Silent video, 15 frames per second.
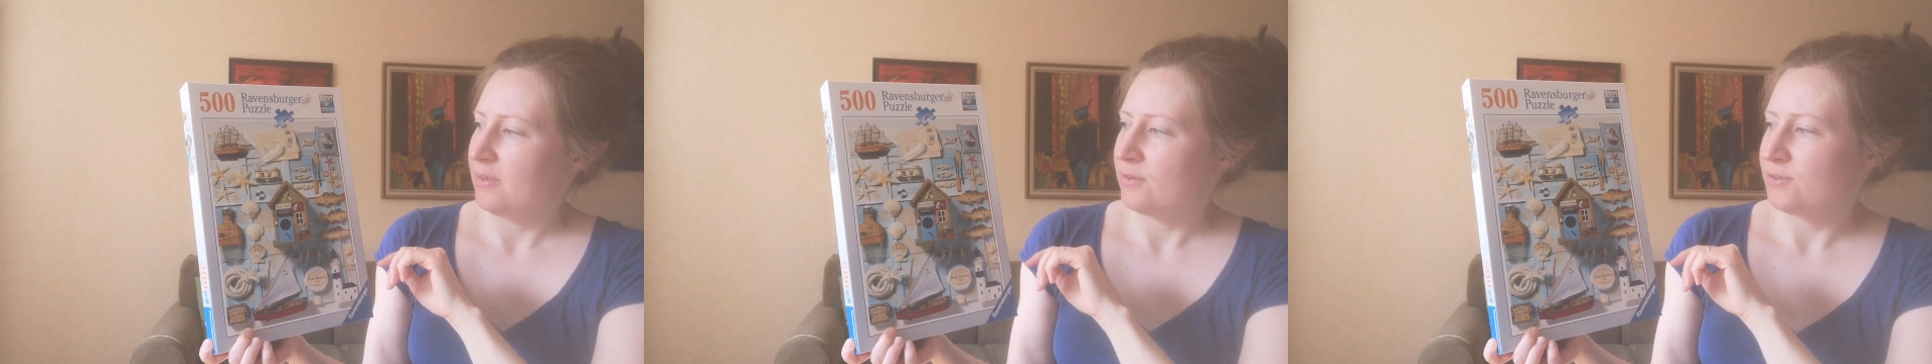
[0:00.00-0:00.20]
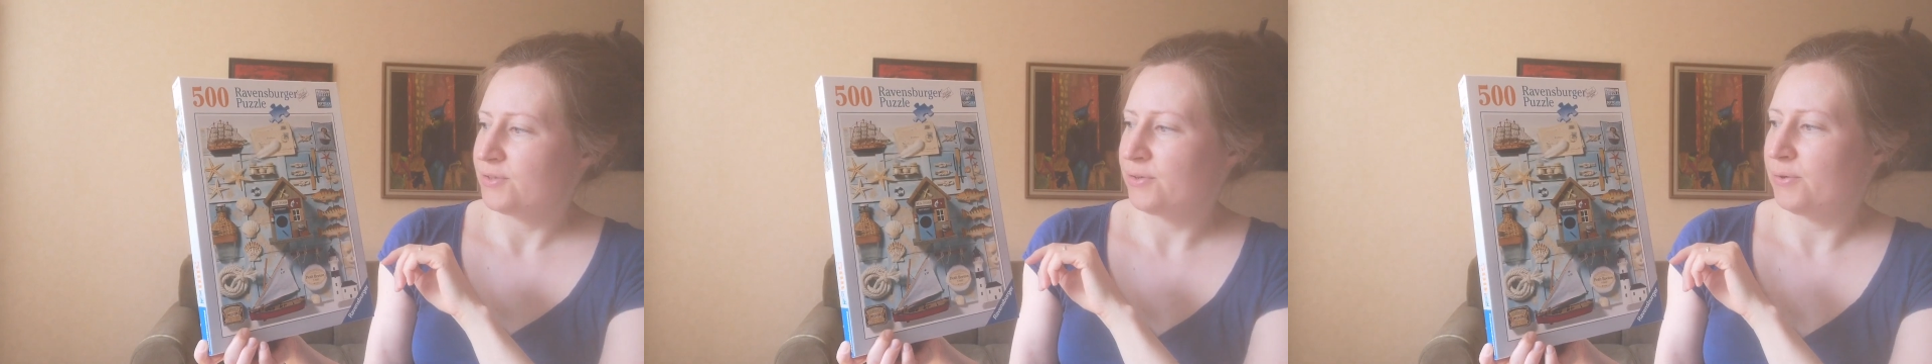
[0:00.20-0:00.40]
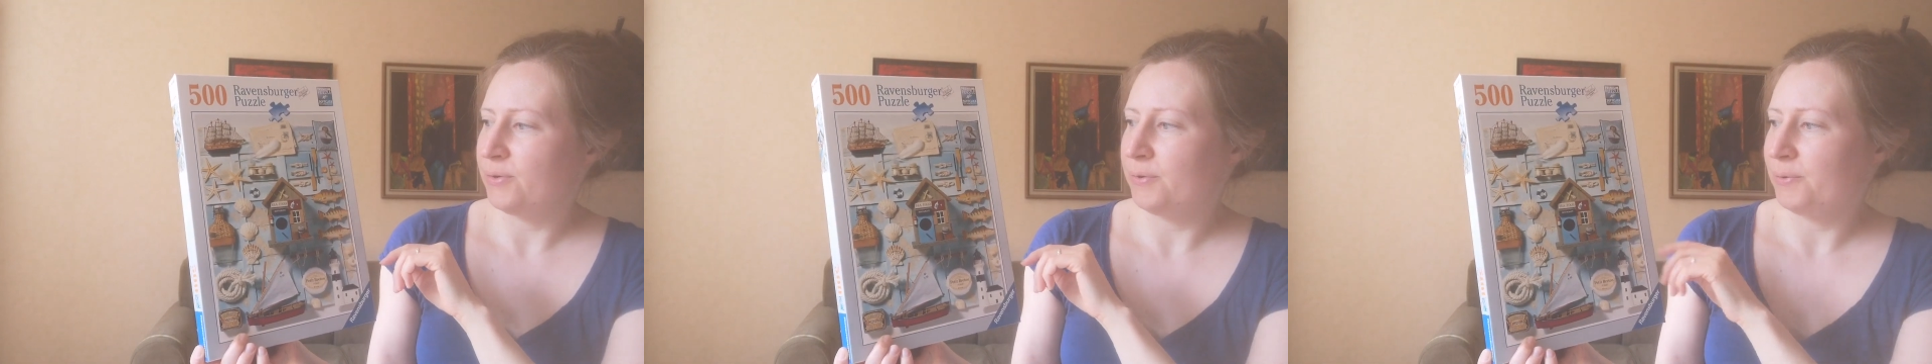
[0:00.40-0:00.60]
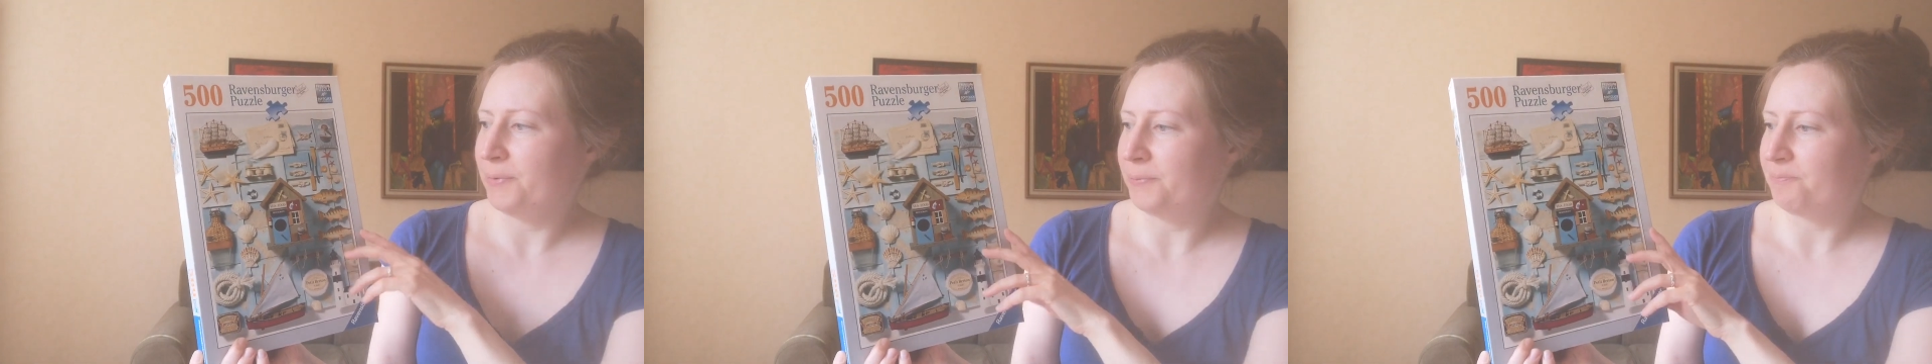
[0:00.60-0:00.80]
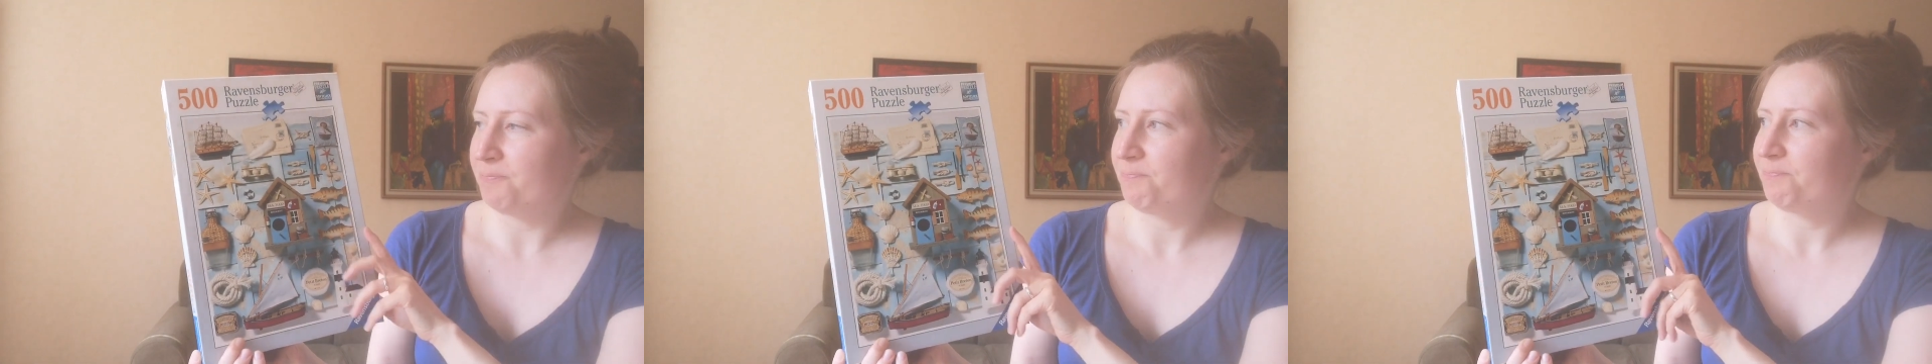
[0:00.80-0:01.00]

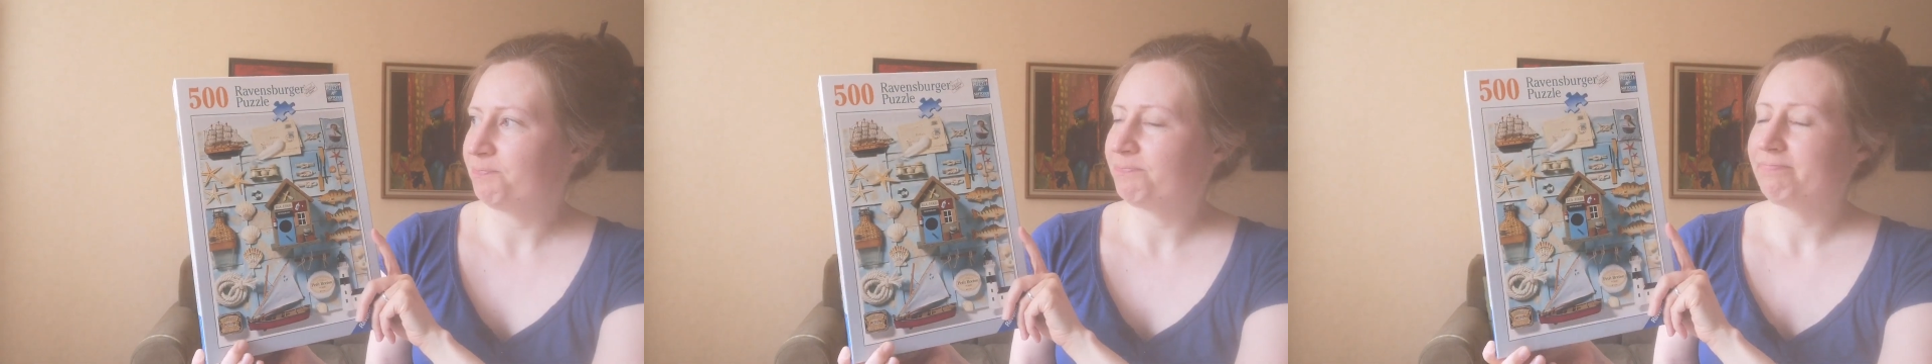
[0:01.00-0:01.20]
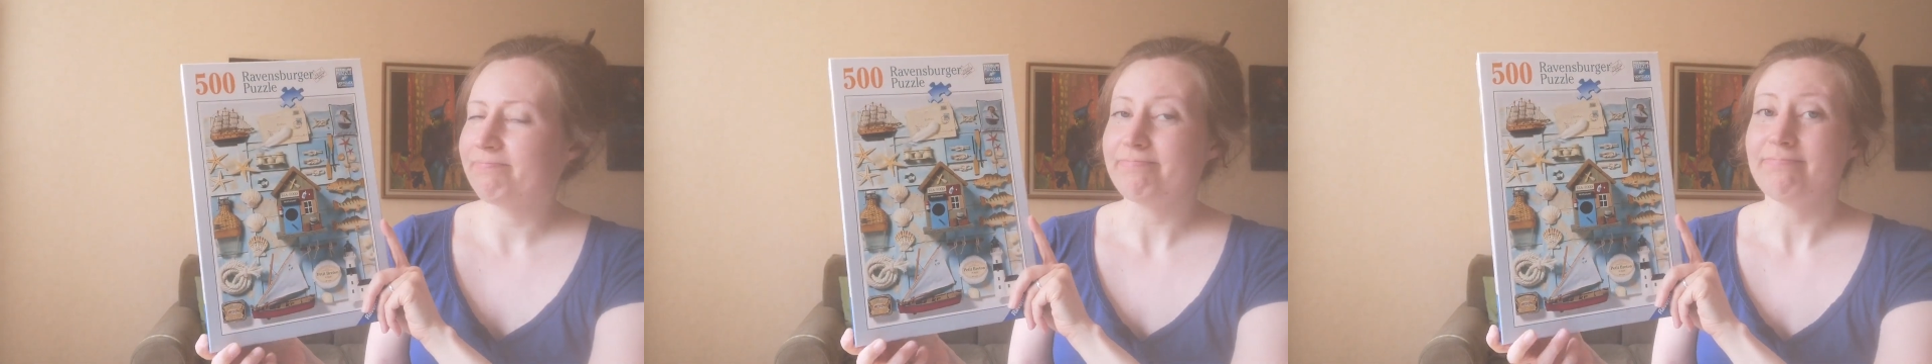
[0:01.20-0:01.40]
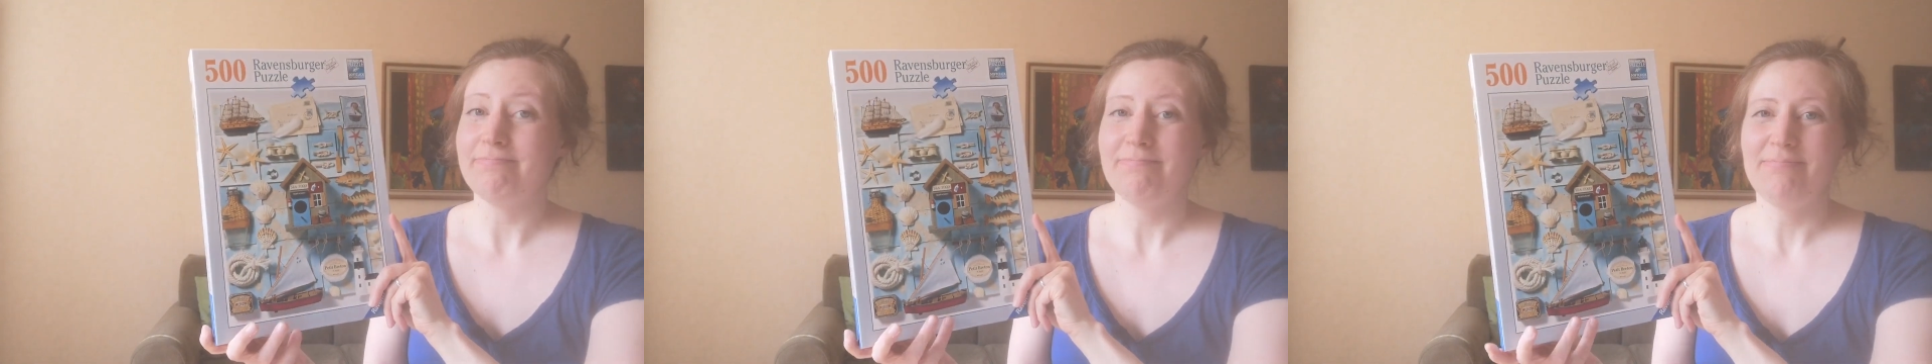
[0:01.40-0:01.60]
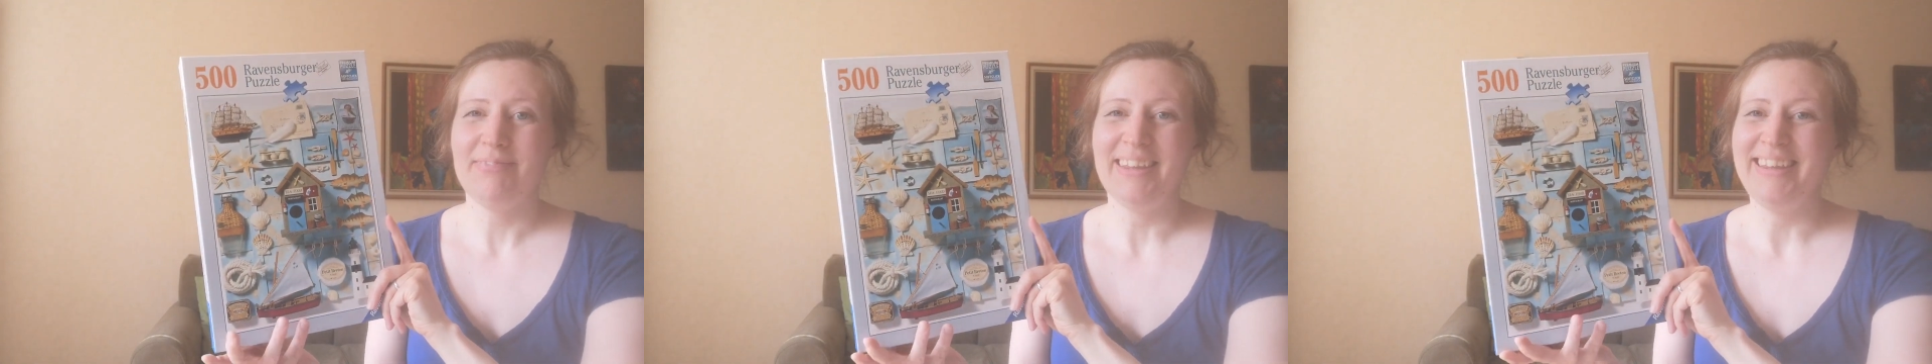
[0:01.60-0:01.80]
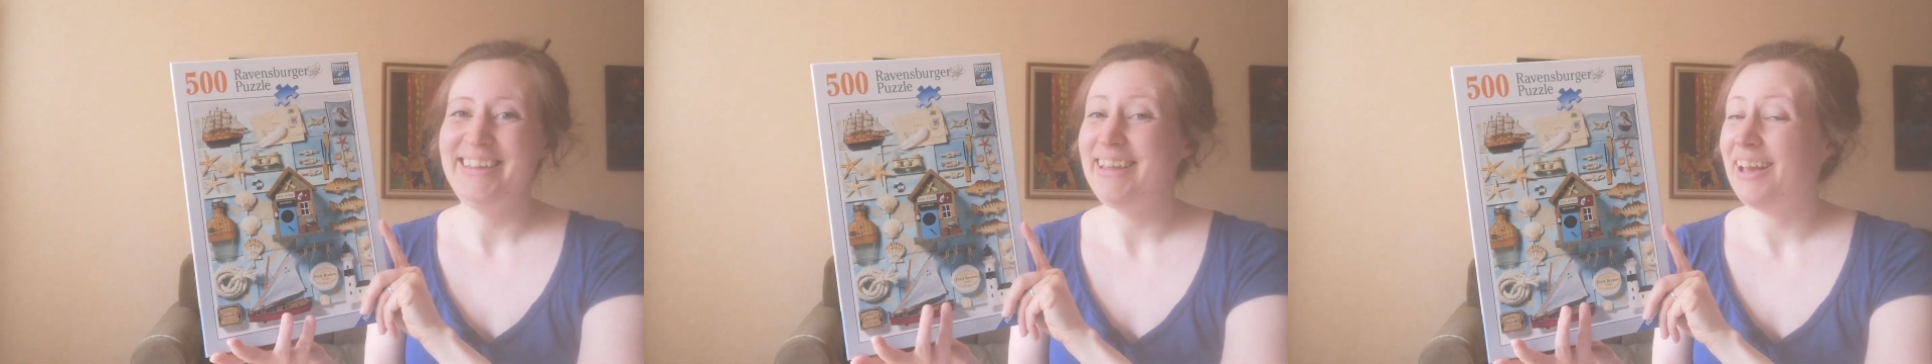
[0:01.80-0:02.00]
So
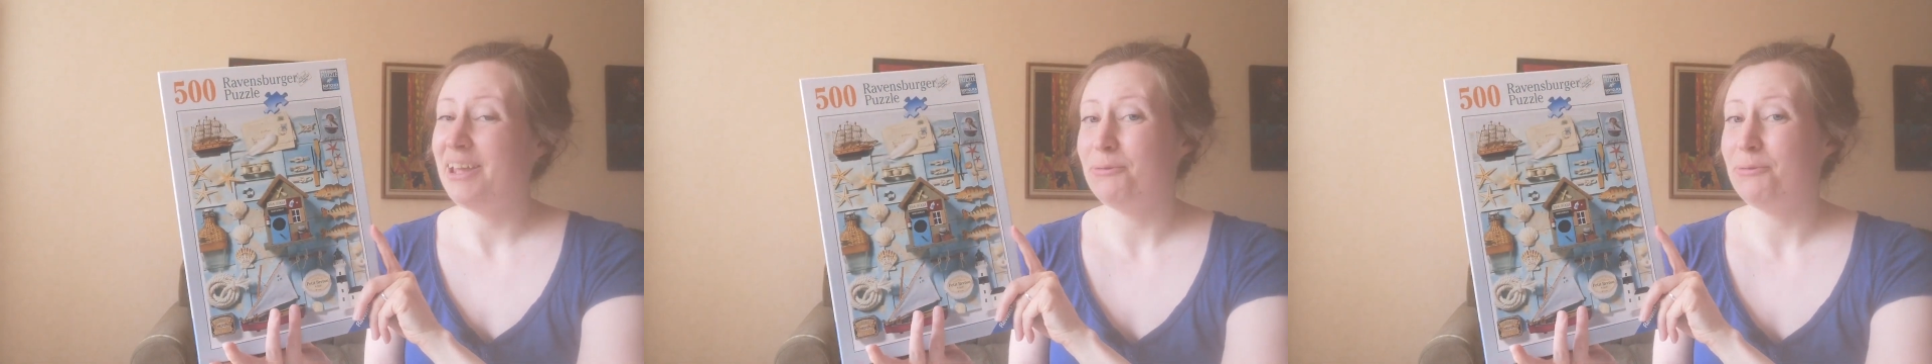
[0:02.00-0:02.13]
yeah,